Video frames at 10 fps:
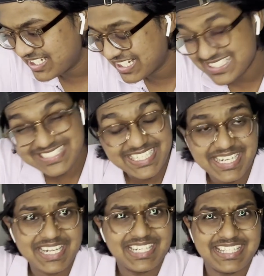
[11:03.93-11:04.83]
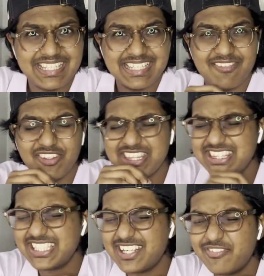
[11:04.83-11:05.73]
And suddenly,
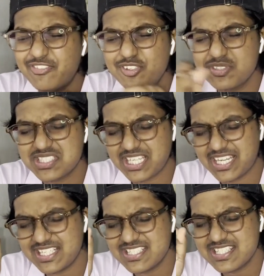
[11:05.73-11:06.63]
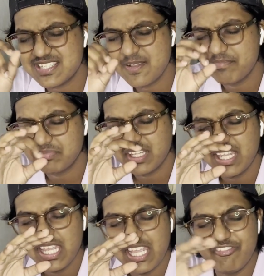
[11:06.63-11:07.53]
within a few seconds,
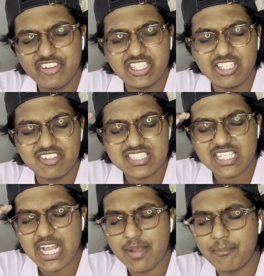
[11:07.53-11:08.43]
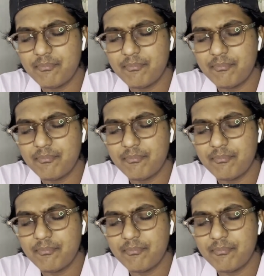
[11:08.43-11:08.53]
everything was calm.